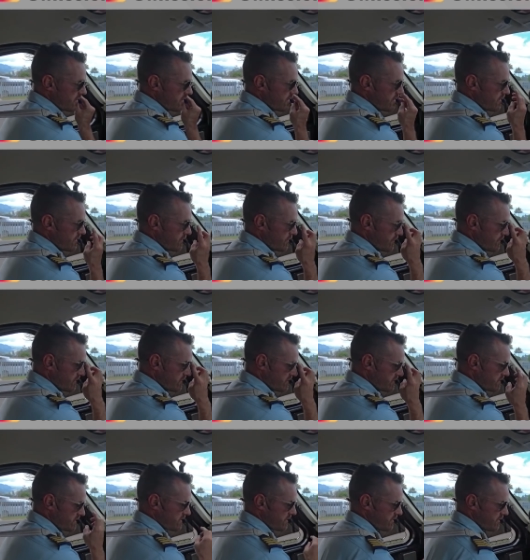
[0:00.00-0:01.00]
low
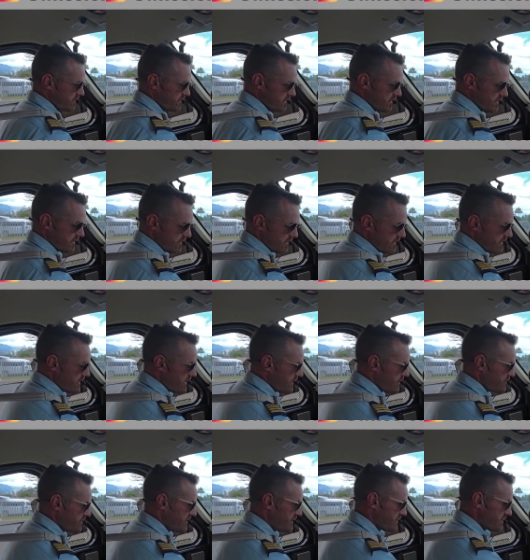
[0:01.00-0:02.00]
start.
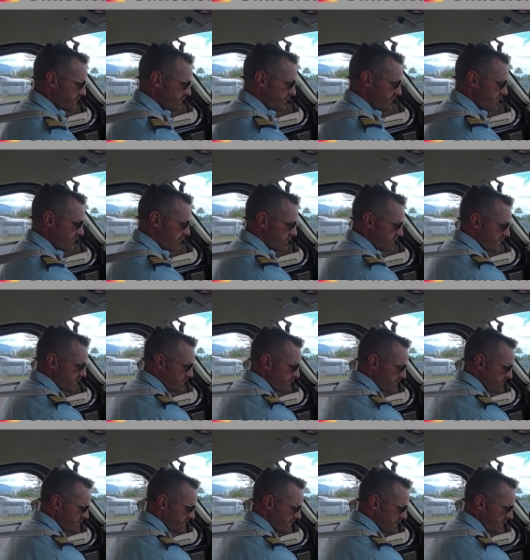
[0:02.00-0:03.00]
NG is over
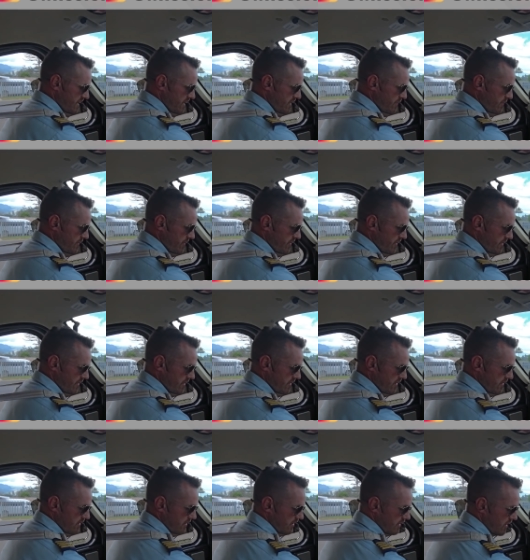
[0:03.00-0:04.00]
14%, gonna put
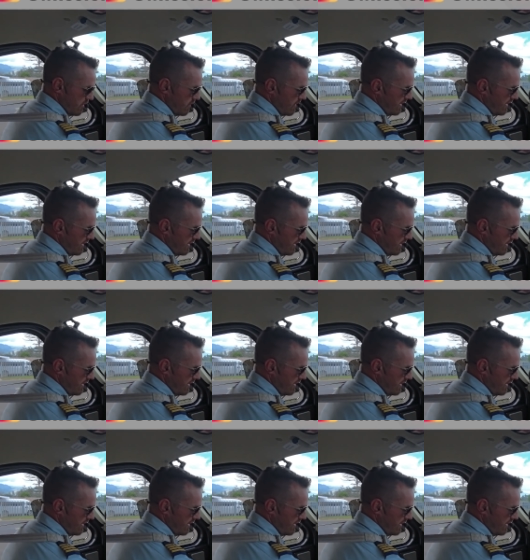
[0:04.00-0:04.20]
low